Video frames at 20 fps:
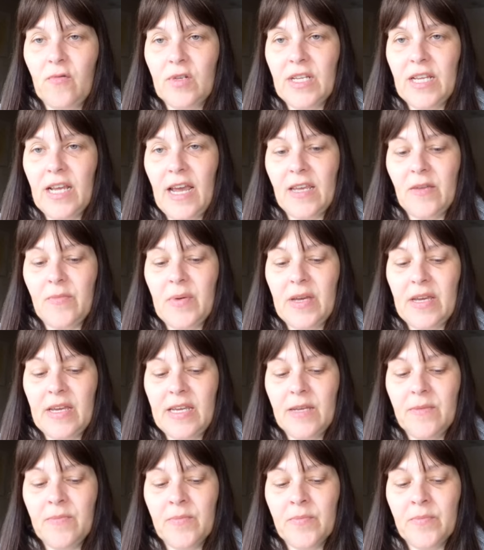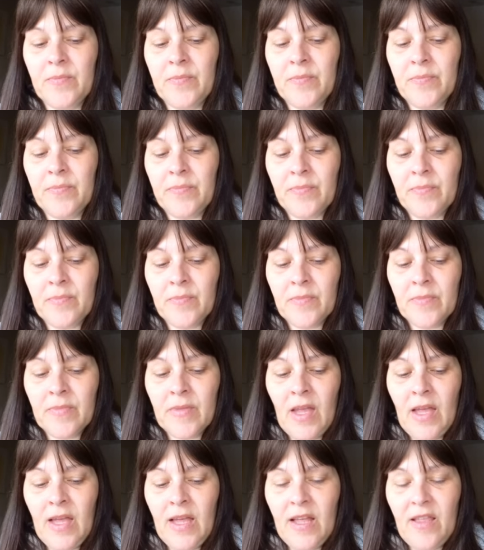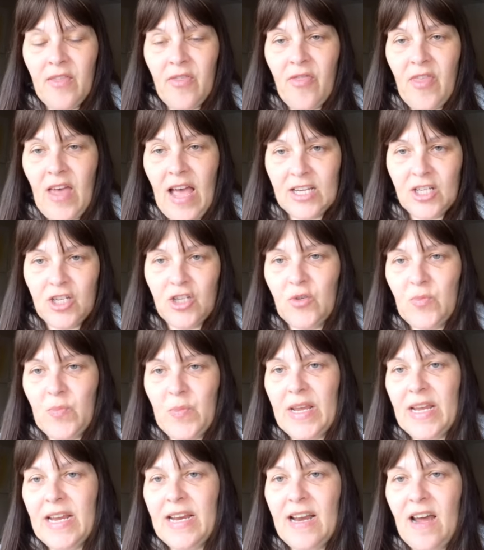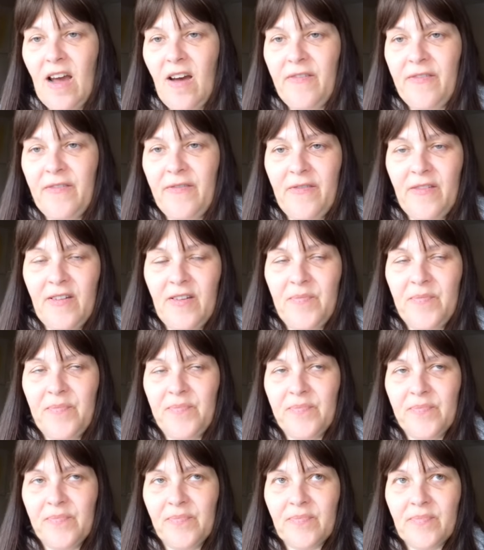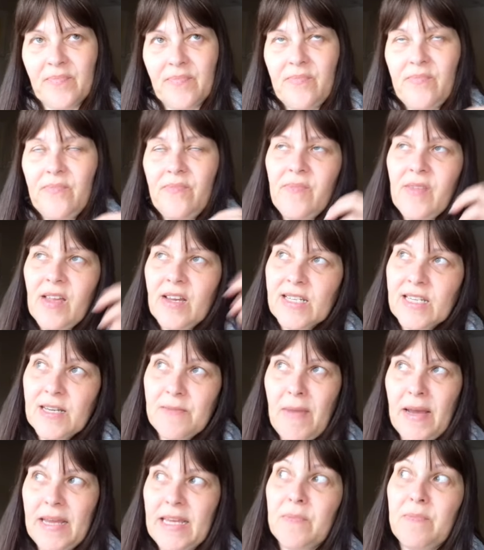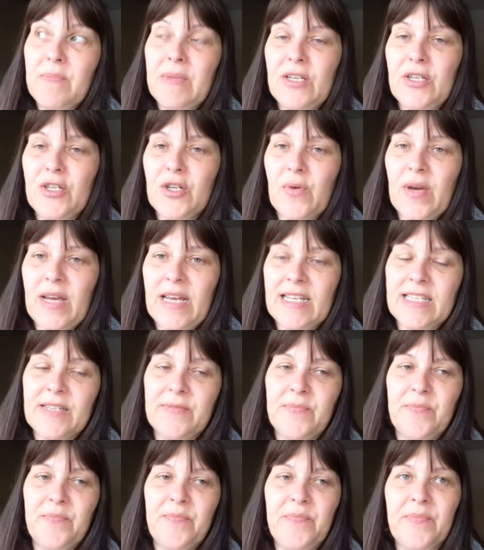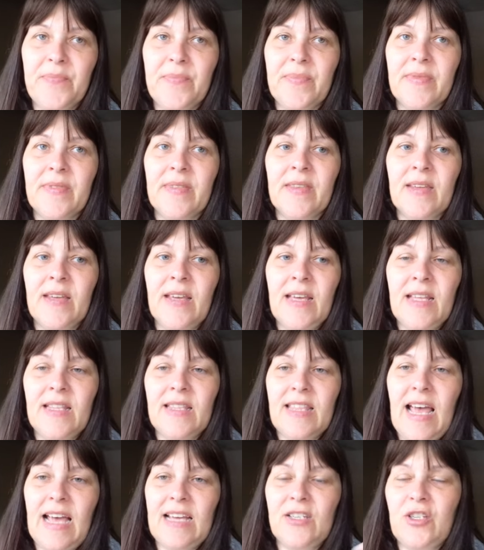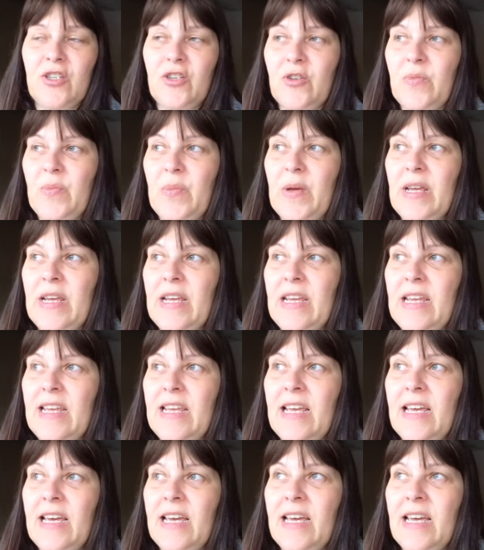48p, that should be enough to make me do it. That should be